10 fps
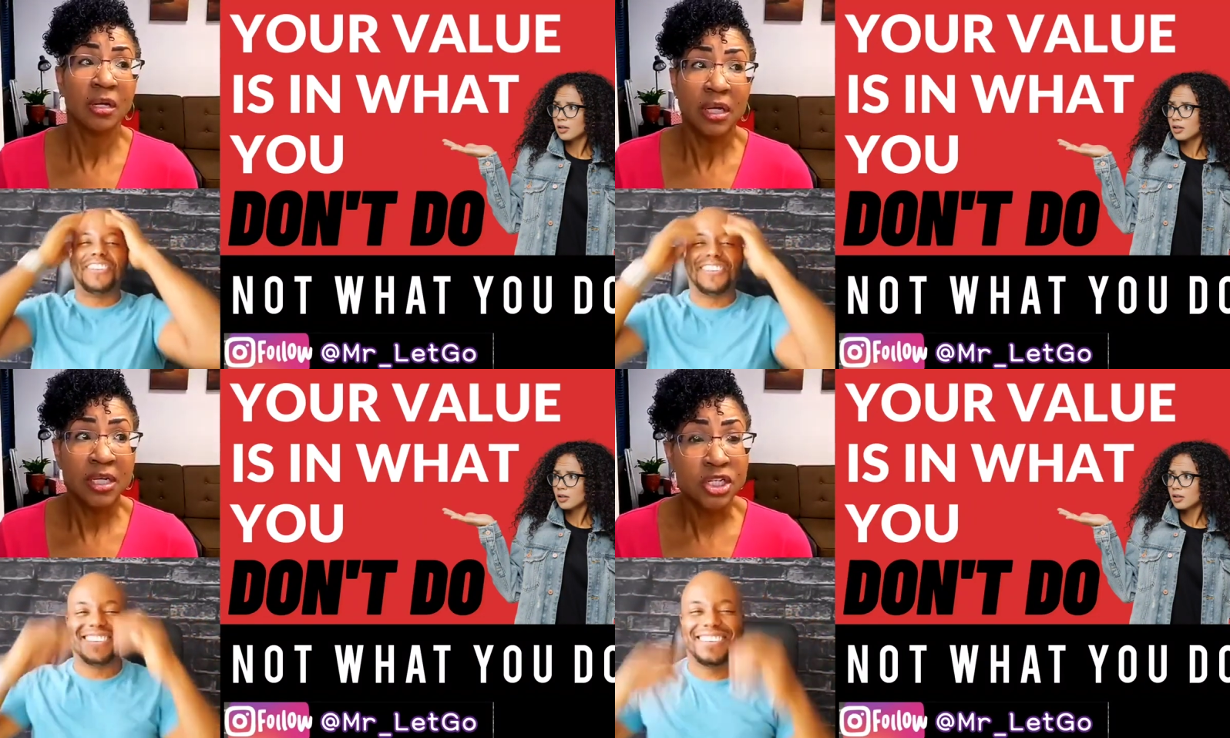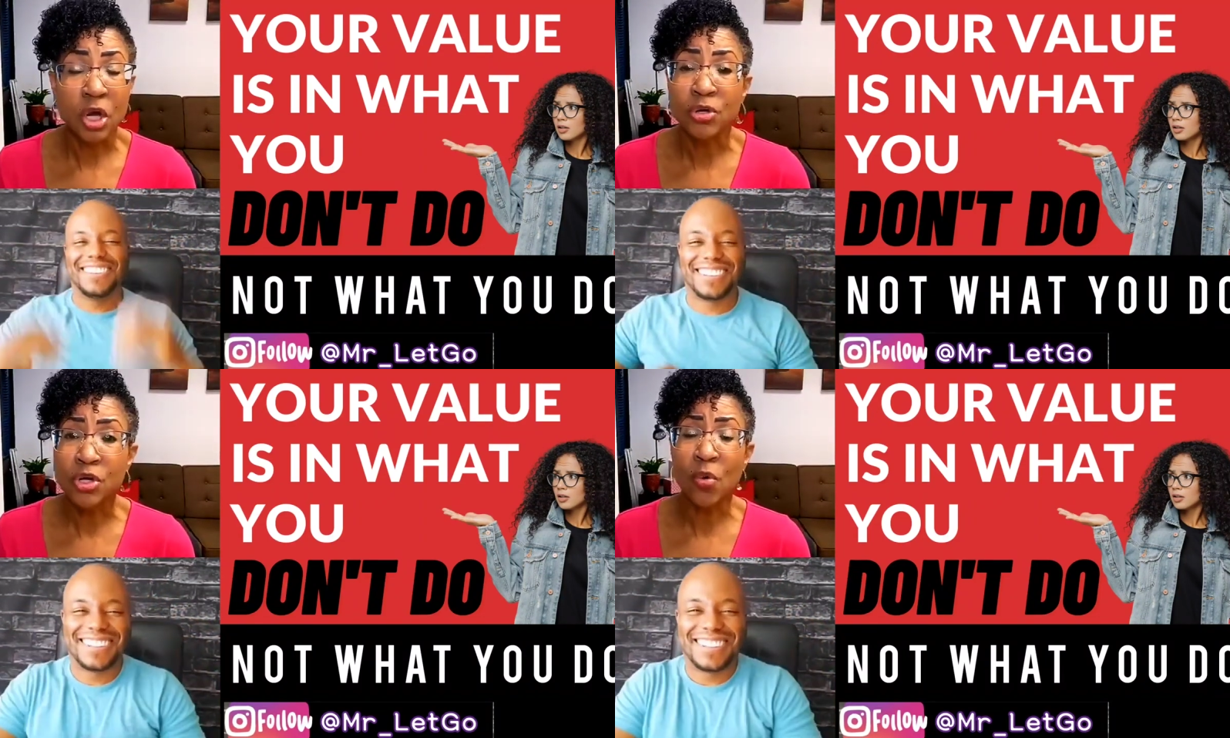Speaker 1: And so,
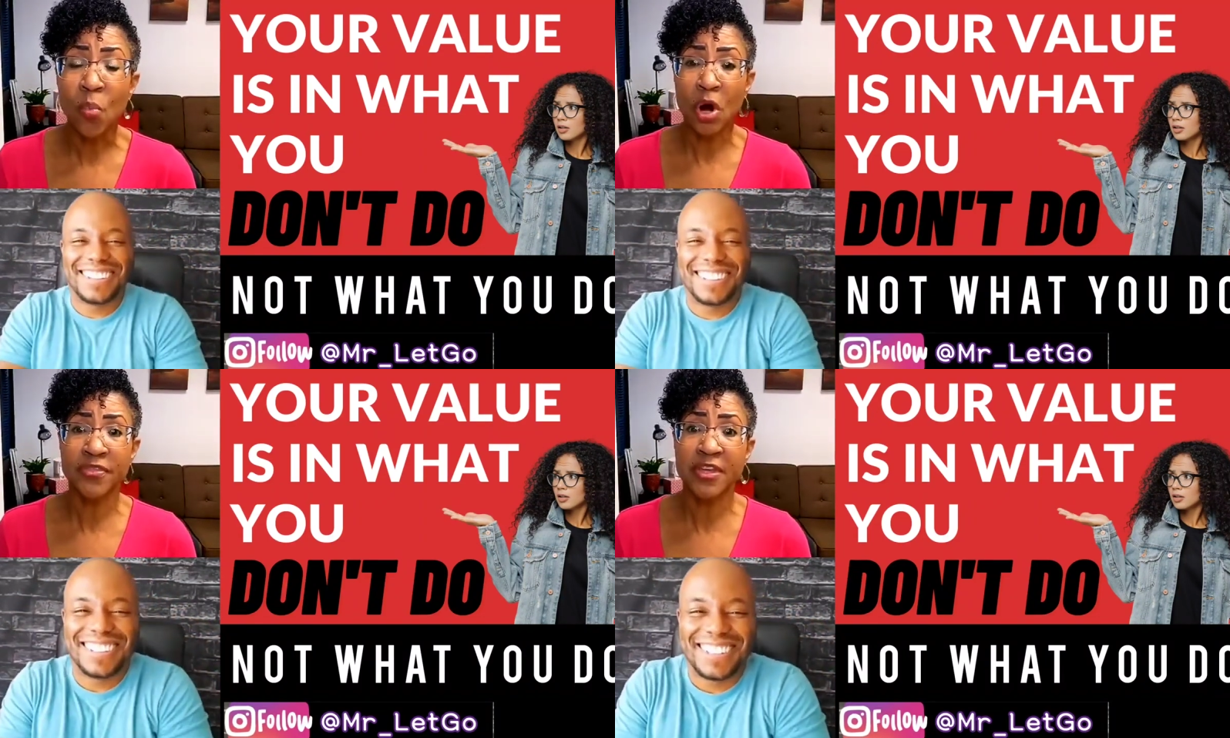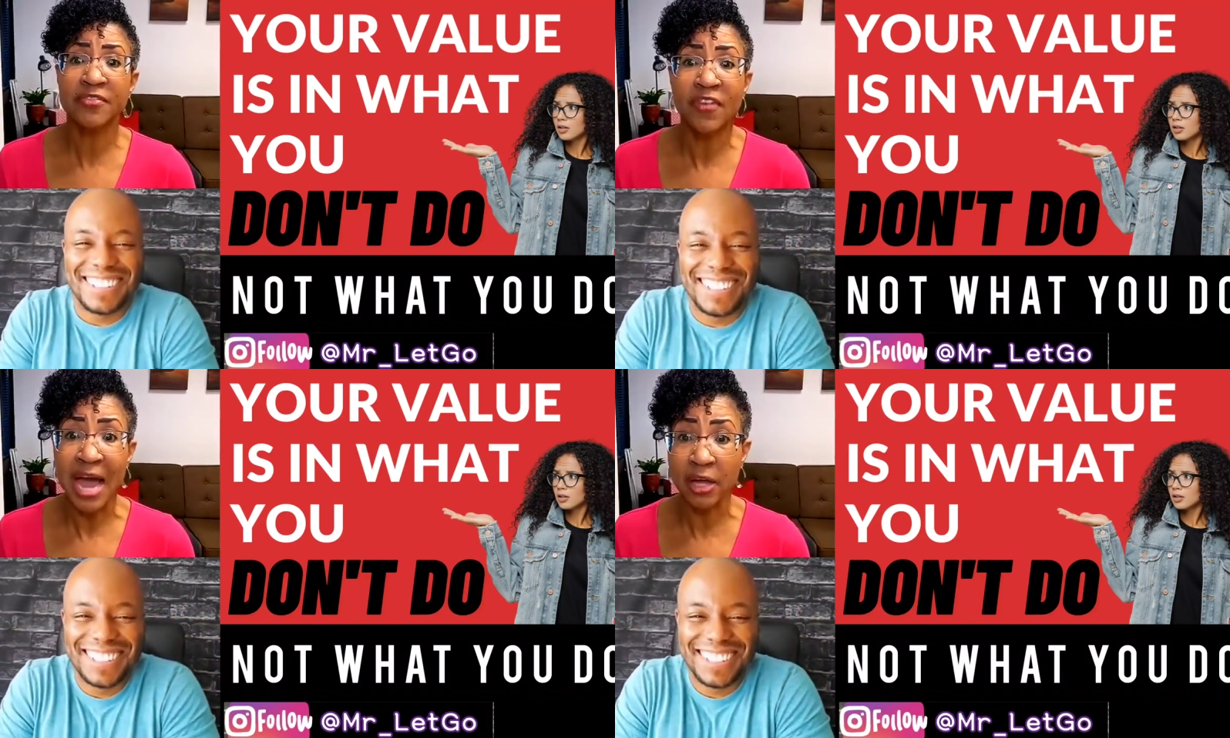you're your worth
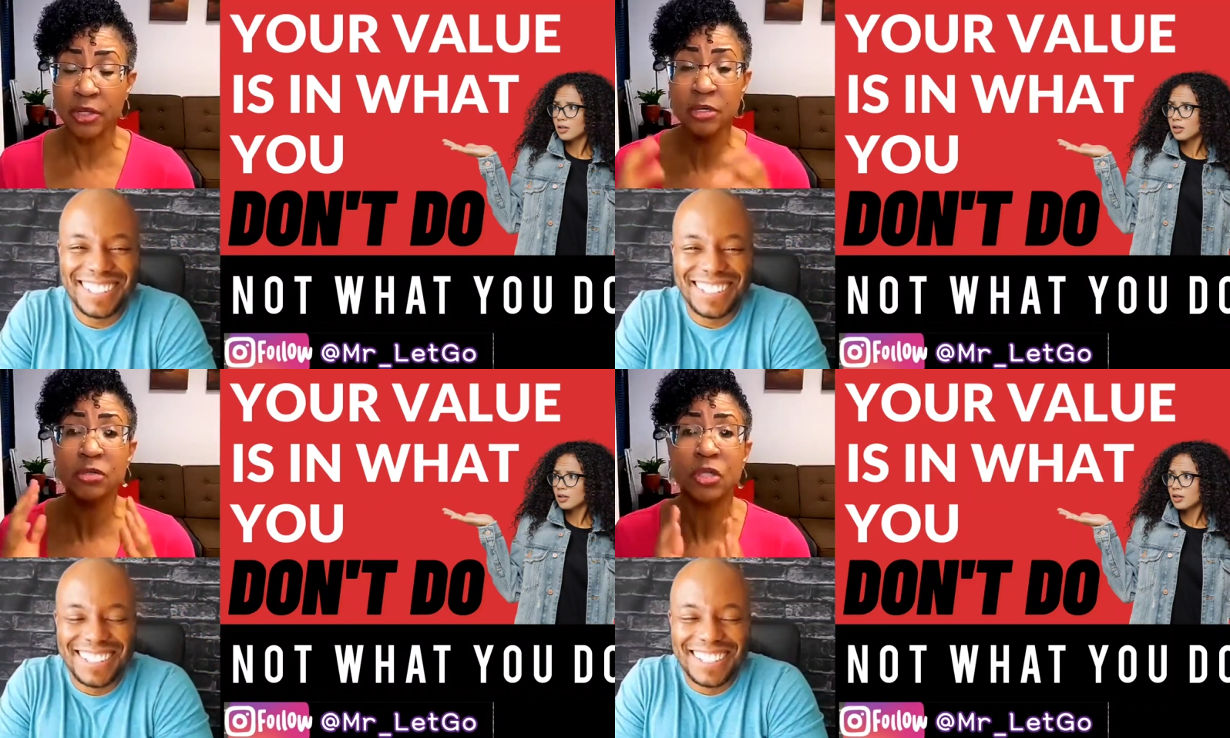and value.